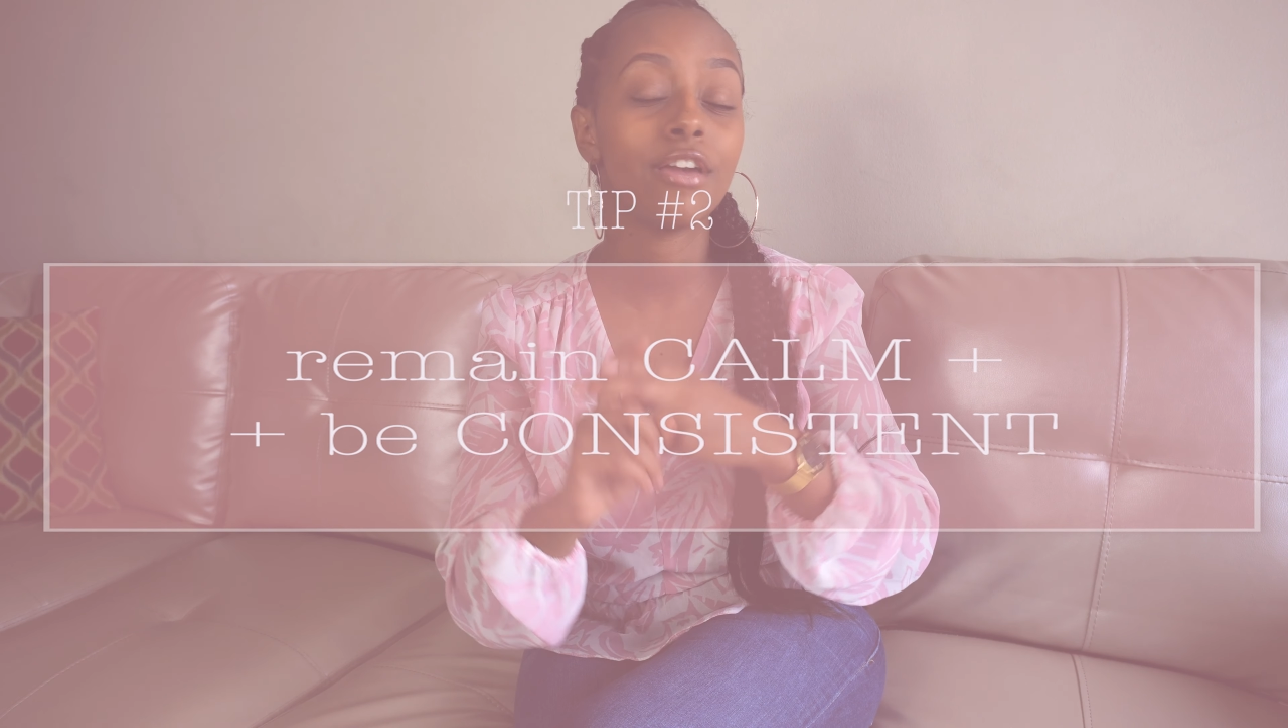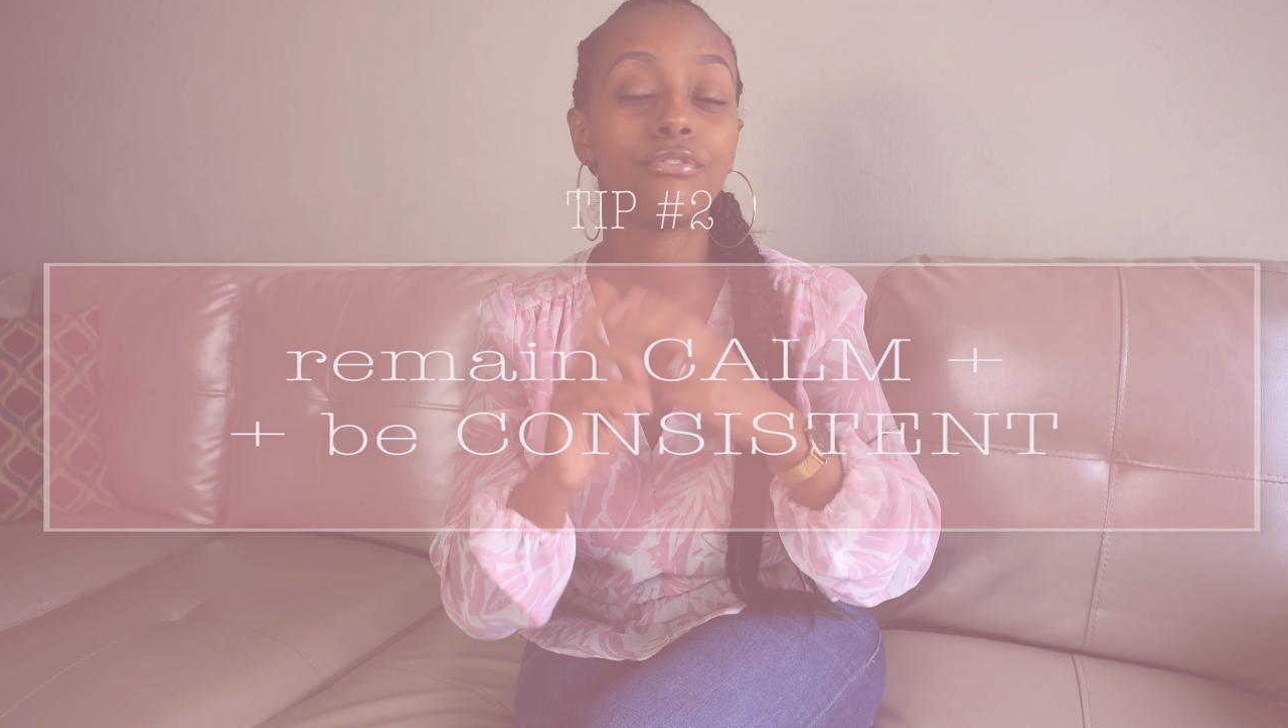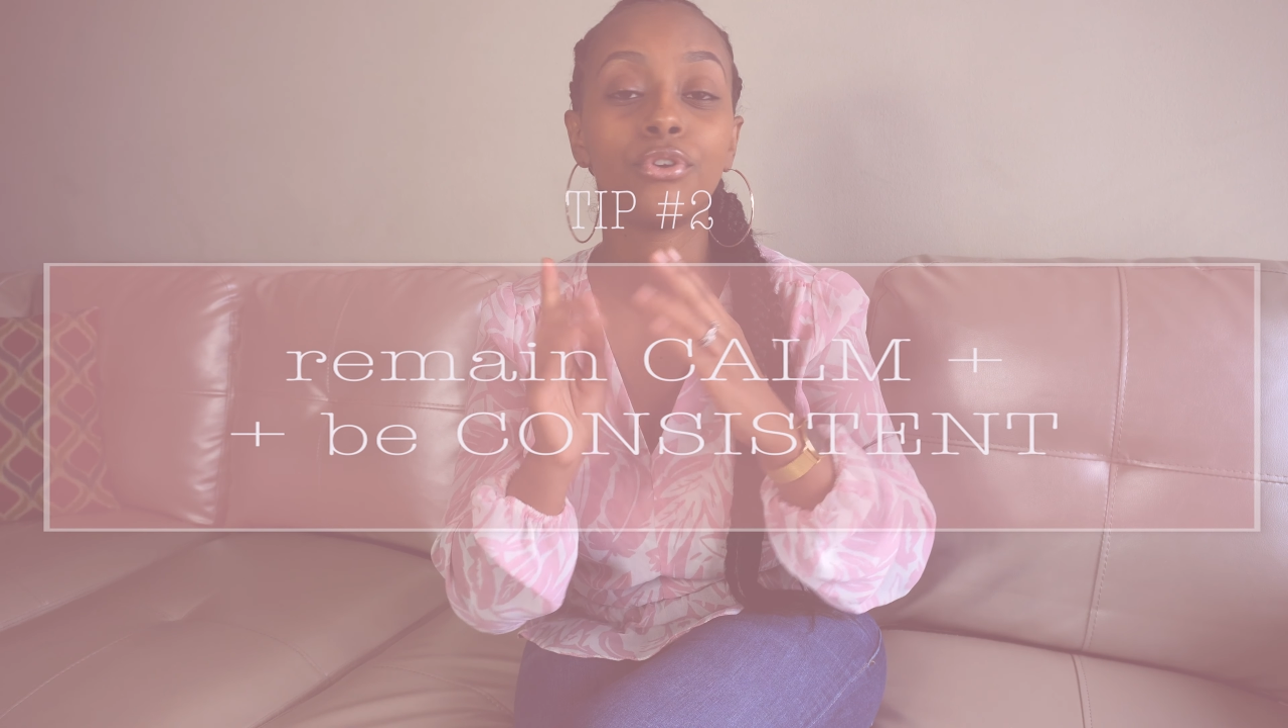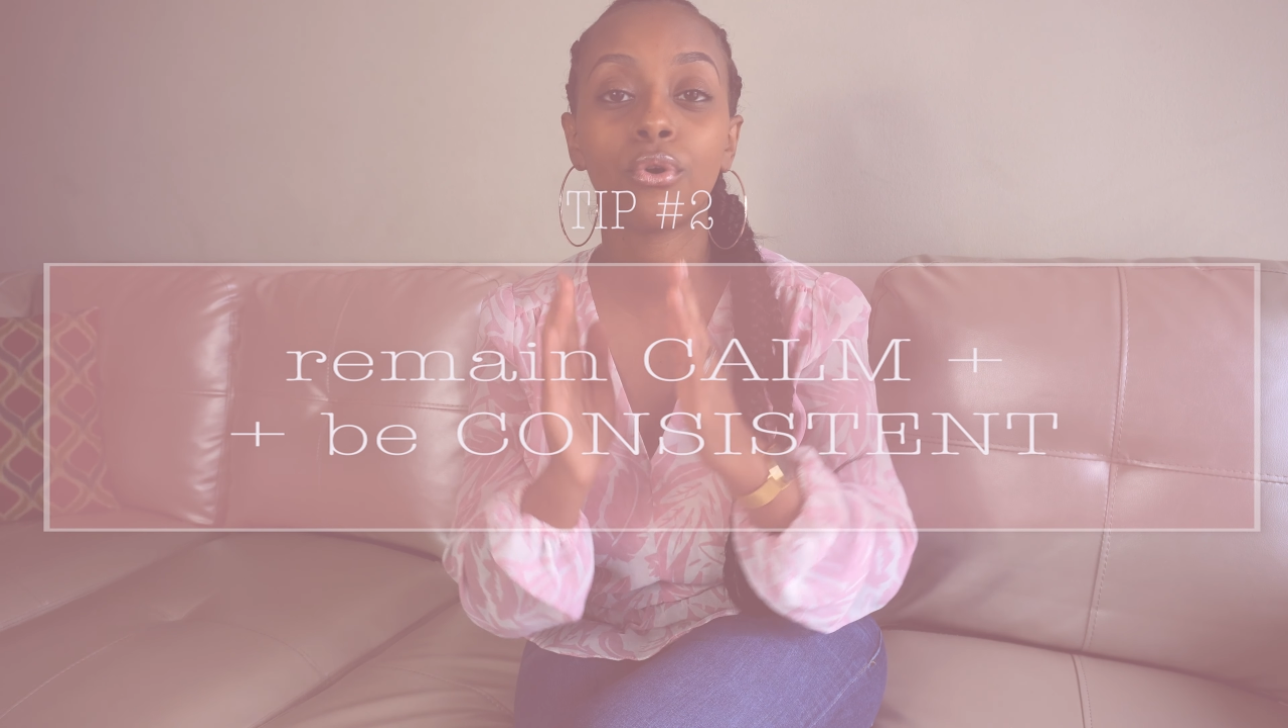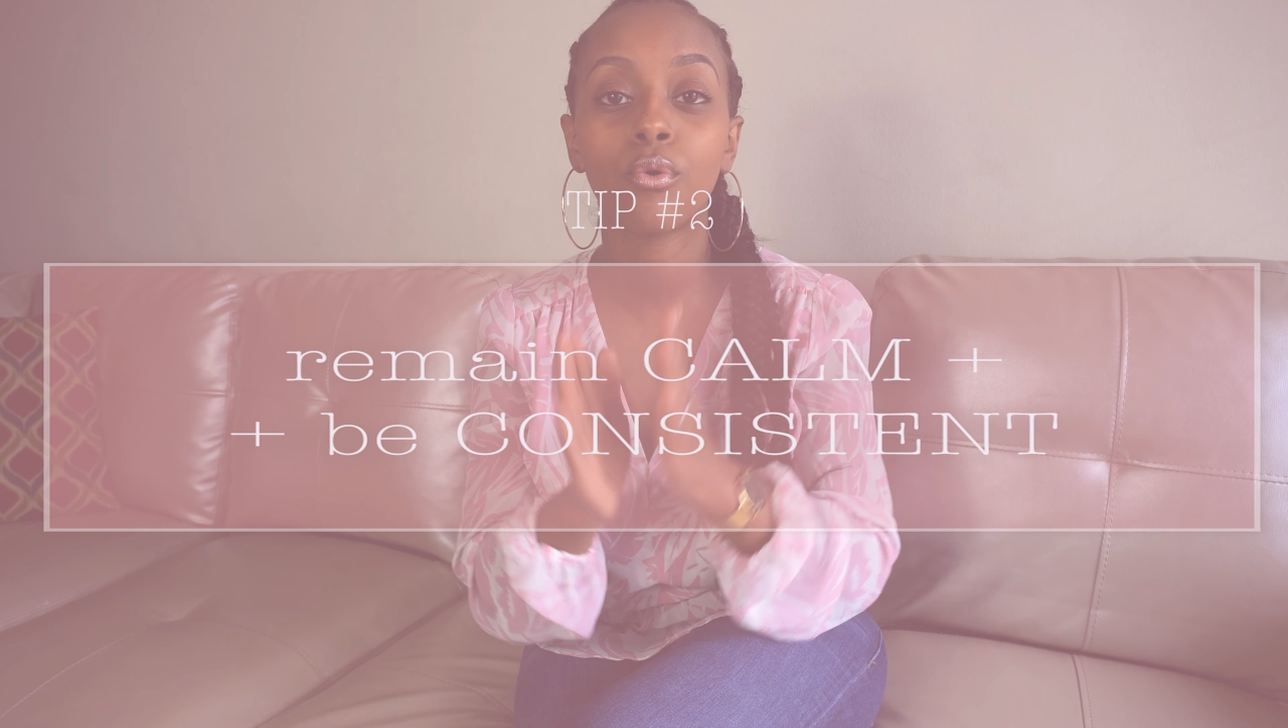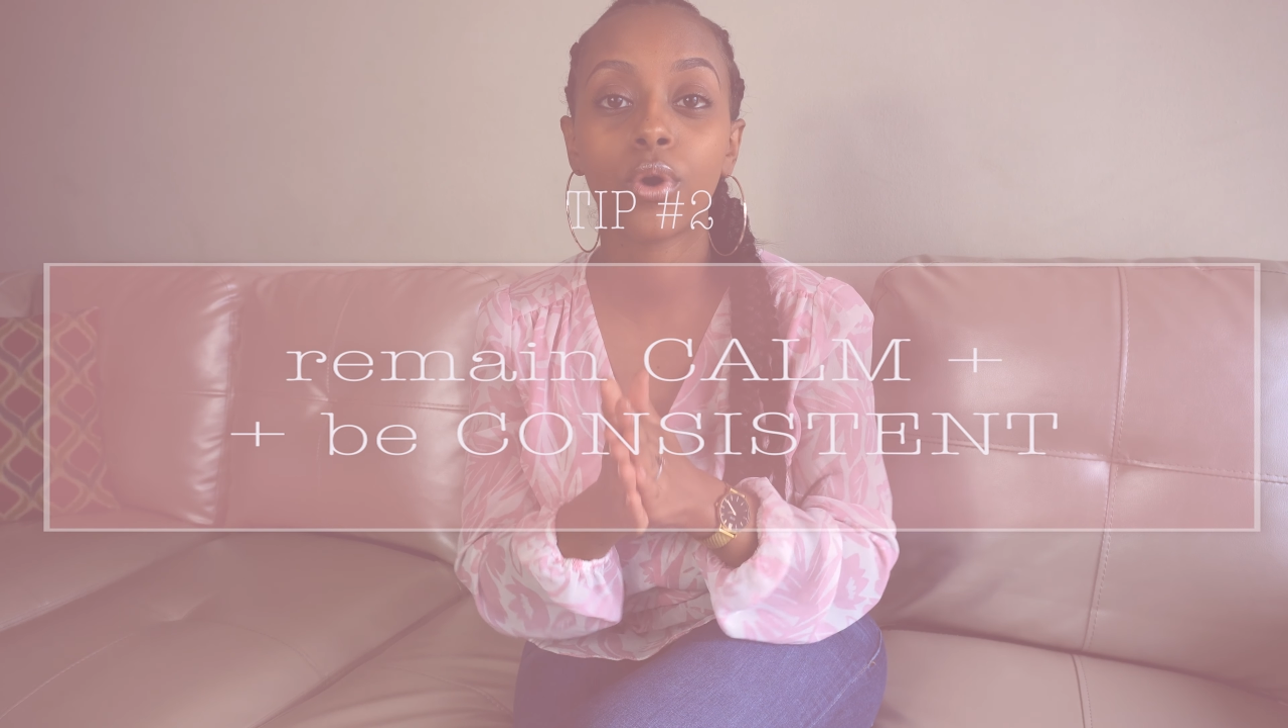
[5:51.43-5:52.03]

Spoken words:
If you're